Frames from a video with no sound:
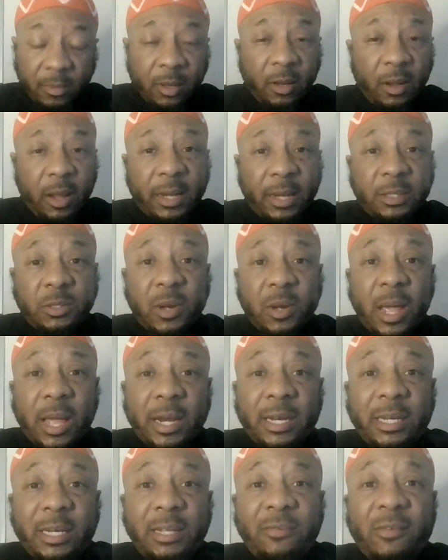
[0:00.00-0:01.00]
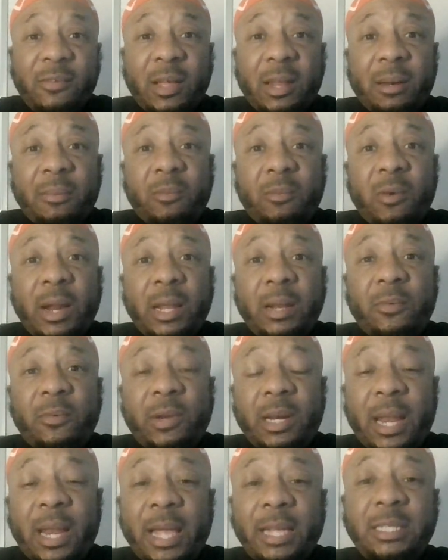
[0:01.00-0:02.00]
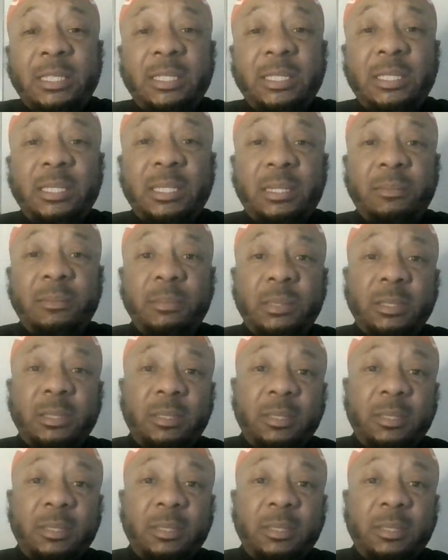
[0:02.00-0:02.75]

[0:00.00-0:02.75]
and trying to develop right relationships,